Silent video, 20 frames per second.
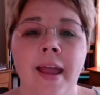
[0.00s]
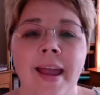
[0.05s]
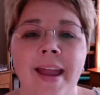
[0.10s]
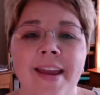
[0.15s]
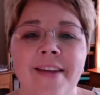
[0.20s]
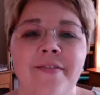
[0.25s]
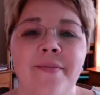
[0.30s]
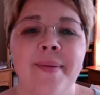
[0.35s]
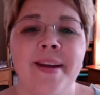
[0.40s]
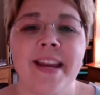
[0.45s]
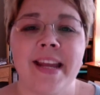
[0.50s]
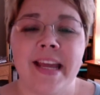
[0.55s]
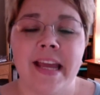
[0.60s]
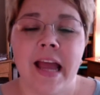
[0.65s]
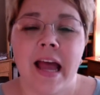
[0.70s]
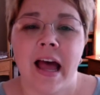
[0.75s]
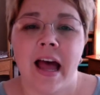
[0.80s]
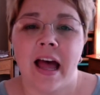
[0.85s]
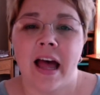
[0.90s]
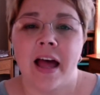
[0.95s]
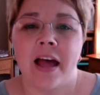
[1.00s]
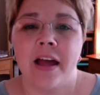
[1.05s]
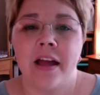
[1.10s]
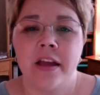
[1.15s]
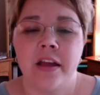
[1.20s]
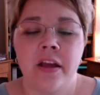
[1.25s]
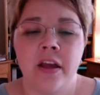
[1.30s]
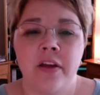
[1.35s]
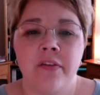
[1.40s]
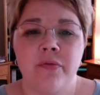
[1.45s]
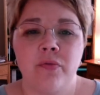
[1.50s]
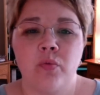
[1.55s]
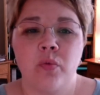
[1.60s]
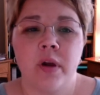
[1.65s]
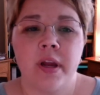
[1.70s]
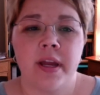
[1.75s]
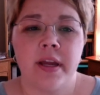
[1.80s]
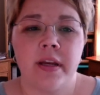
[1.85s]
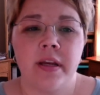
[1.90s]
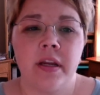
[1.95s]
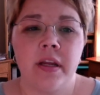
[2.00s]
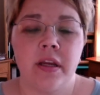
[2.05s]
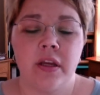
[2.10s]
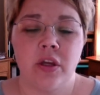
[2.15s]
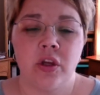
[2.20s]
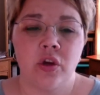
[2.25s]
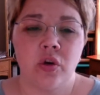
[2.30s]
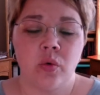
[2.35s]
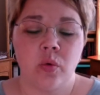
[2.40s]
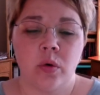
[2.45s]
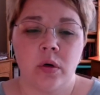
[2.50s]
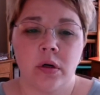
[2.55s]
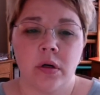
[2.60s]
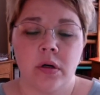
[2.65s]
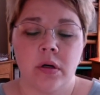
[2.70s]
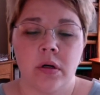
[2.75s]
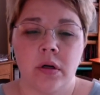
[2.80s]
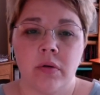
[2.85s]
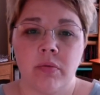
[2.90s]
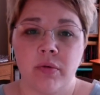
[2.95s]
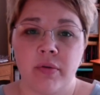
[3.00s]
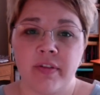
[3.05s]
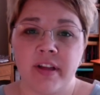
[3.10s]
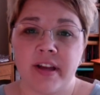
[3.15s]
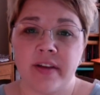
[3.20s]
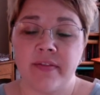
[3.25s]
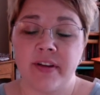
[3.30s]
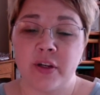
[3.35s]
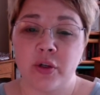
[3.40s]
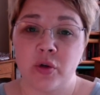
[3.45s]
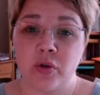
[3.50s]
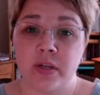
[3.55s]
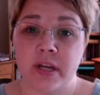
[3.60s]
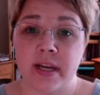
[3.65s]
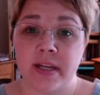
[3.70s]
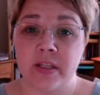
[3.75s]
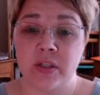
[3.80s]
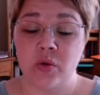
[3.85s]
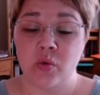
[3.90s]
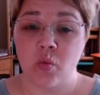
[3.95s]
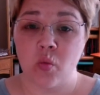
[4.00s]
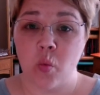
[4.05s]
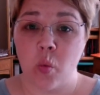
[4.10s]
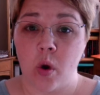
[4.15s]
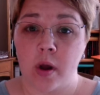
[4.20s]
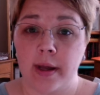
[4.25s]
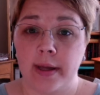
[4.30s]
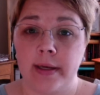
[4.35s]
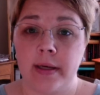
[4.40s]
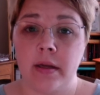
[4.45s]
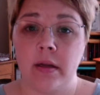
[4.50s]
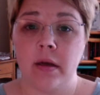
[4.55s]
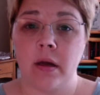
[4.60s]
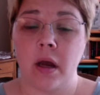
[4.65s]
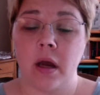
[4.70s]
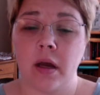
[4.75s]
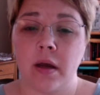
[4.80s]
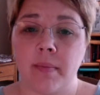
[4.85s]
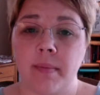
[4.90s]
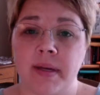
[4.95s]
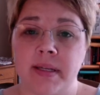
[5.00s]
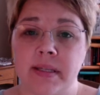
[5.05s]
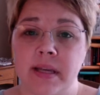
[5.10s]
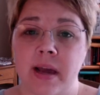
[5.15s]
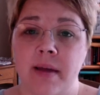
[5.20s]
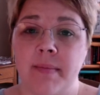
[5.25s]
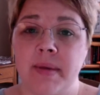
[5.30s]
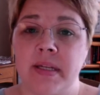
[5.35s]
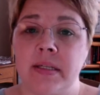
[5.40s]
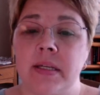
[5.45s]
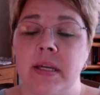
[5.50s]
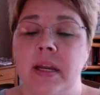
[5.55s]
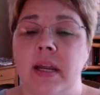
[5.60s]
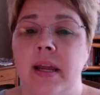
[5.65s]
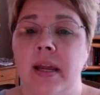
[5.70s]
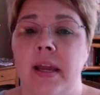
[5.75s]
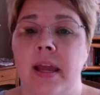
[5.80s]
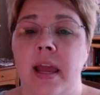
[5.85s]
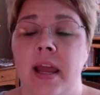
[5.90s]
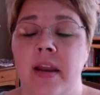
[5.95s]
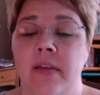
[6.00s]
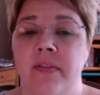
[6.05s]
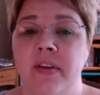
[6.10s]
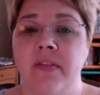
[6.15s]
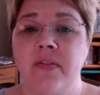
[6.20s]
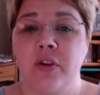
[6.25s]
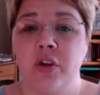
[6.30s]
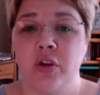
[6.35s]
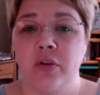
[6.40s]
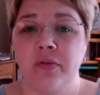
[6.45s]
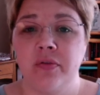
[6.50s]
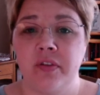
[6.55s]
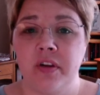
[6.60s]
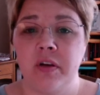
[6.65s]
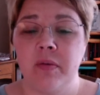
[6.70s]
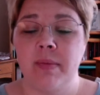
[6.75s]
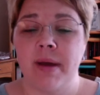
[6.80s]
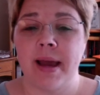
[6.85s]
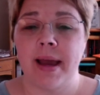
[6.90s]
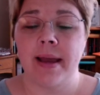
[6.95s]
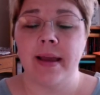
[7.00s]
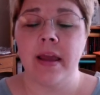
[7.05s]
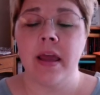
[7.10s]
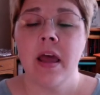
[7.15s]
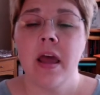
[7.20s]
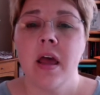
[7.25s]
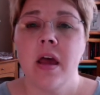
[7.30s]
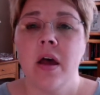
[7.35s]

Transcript: Hey everybody, I have read your reflective exercise one assignment today and have given you feedback.